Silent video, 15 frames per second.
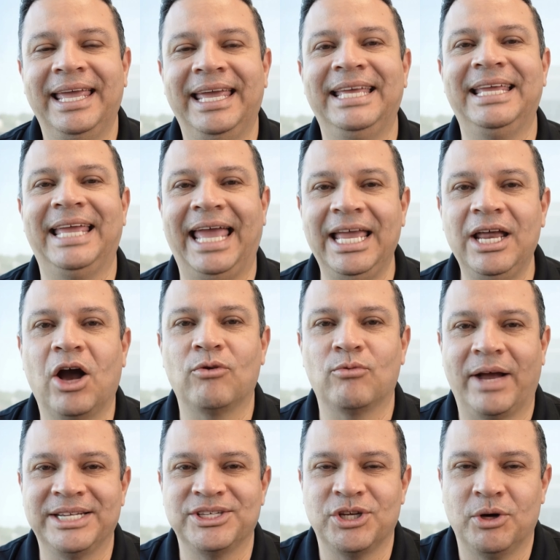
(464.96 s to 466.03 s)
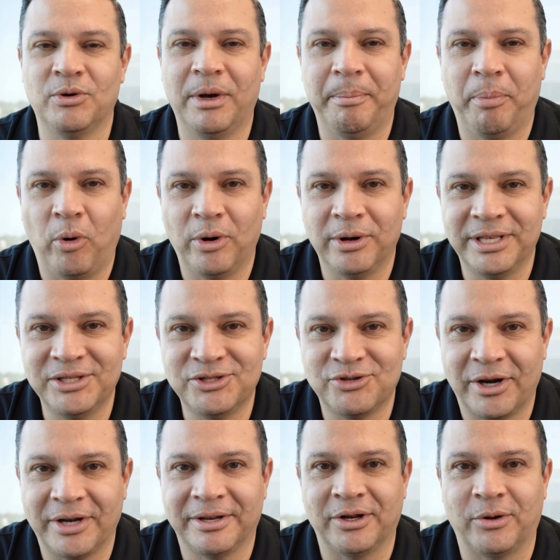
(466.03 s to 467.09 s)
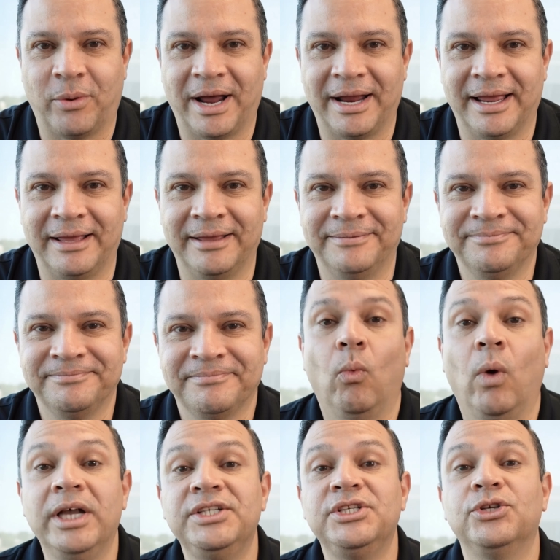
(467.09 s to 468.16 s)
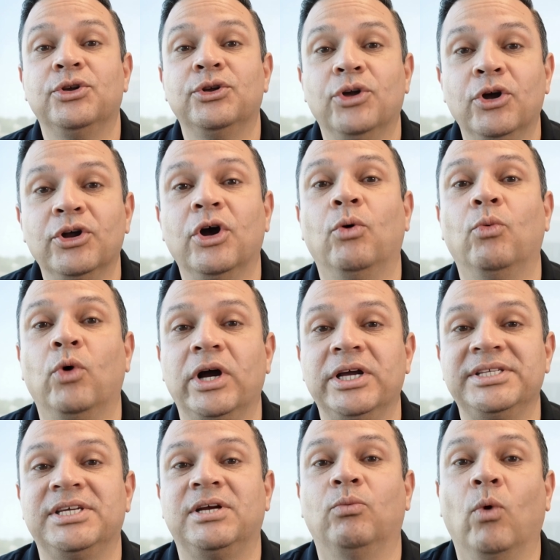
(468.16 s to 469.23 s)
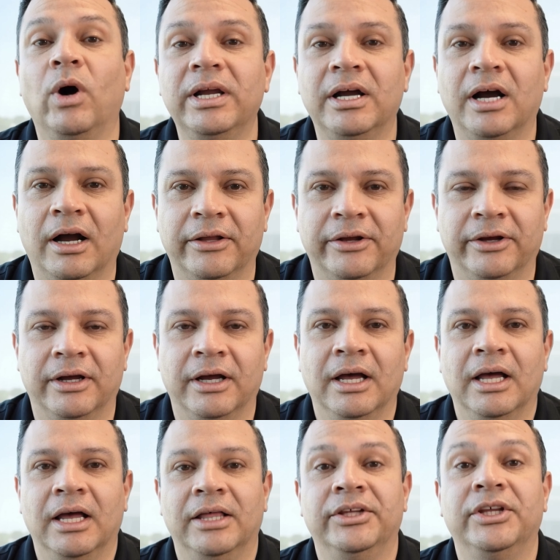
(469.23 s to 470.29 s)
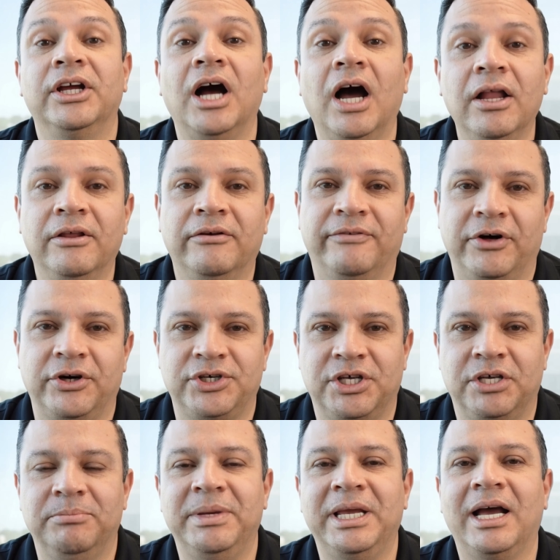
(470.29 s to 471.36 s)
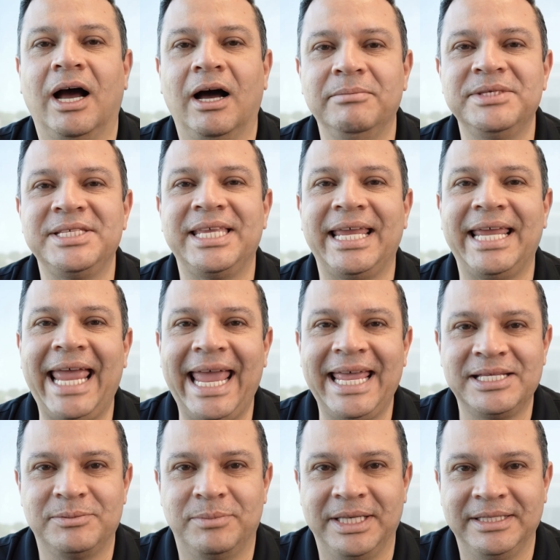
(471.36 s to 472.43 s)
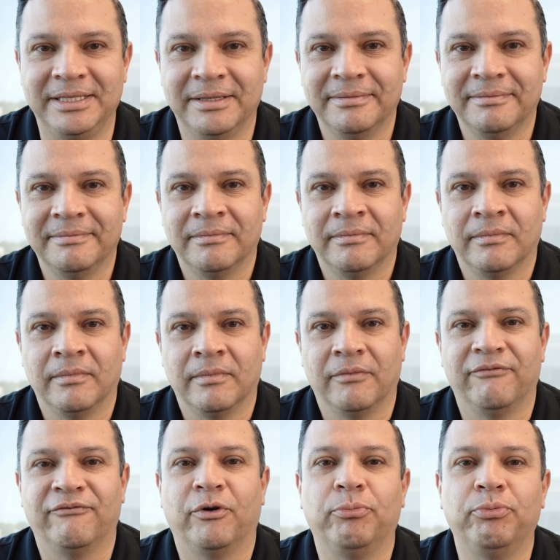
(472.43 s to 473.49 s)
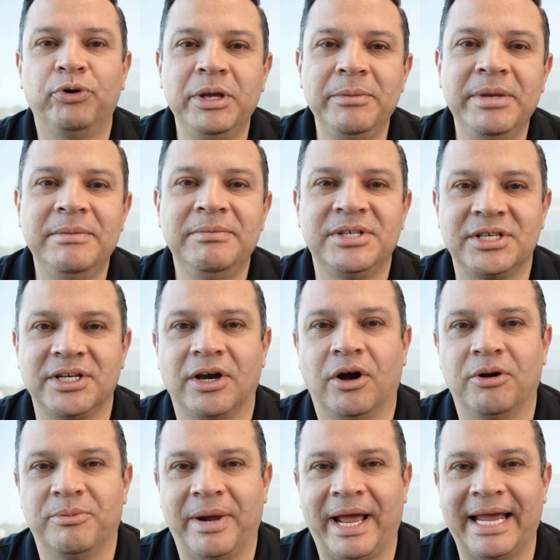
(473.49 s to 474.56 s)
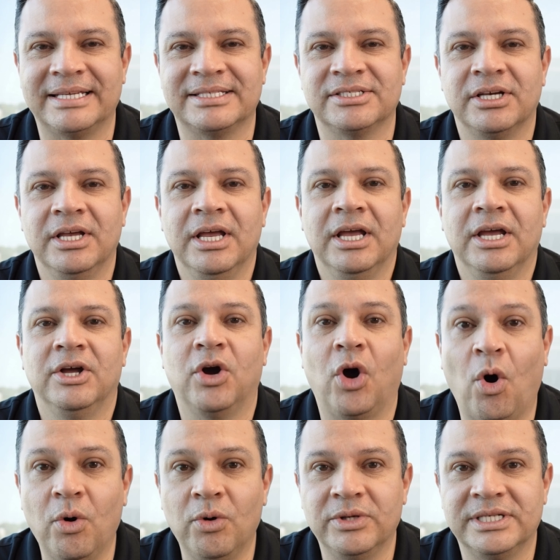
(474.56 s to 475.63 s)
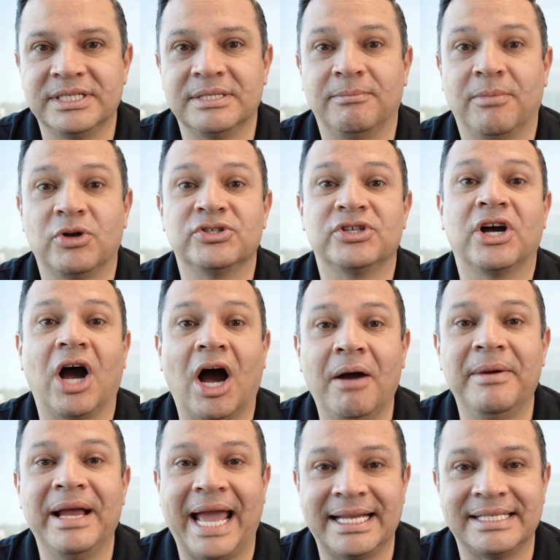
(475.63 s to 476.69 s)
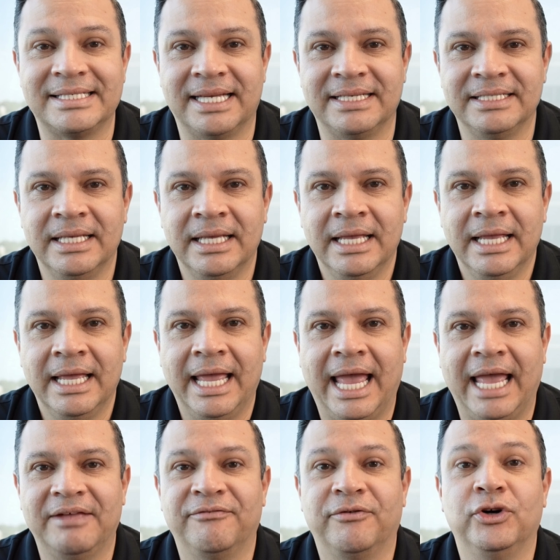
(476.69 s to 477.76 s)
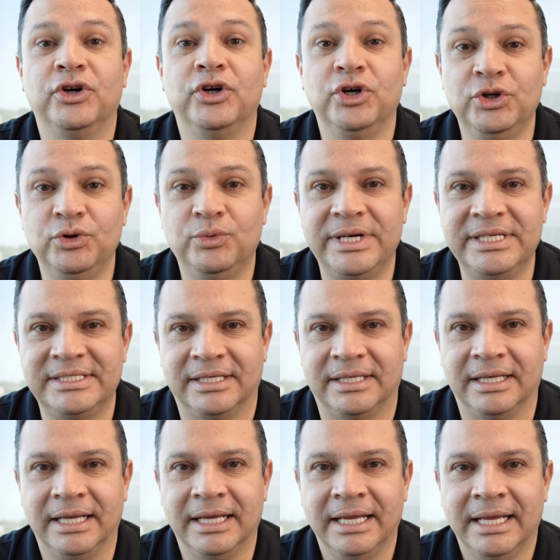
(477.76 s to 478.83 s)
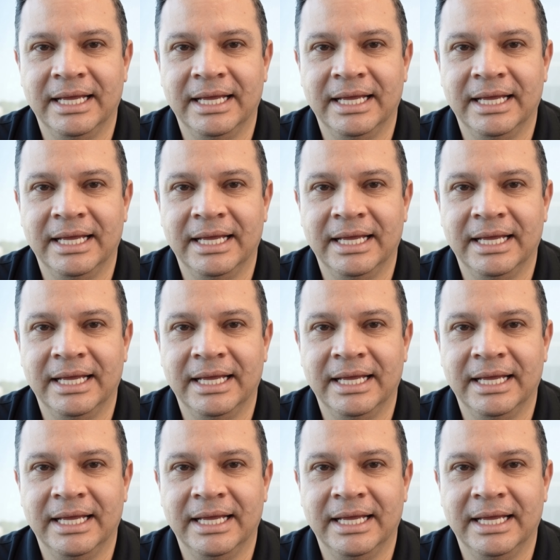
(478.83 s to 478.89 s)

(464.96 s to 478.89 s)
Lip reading: It cannot rescue a poorly structured one. Once your logo works in one color, the color version becomes the enhancement. For premium cigar brands, gold is the most common accent, and for good reason.